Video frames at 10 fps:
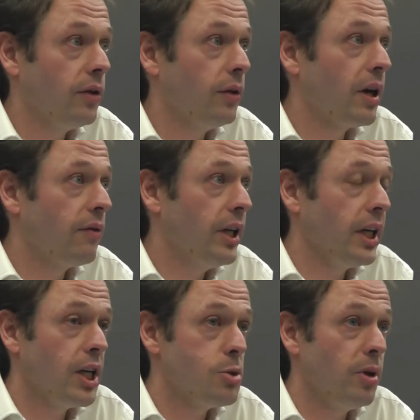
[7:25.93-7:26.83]
to have an
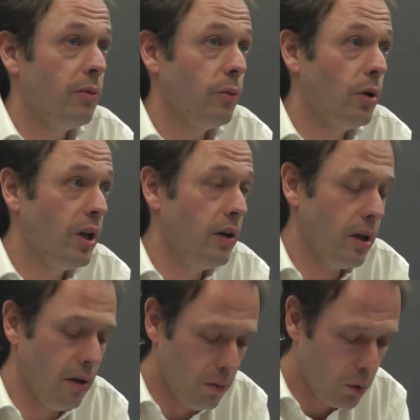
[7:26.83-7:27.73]
engagement
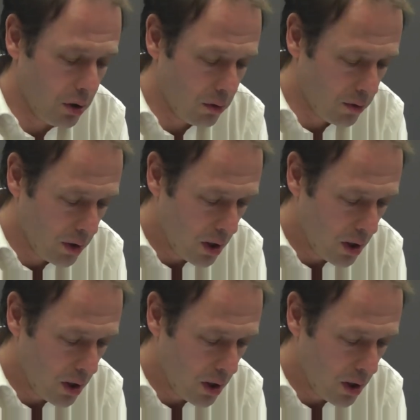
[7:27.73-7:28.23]
in the world.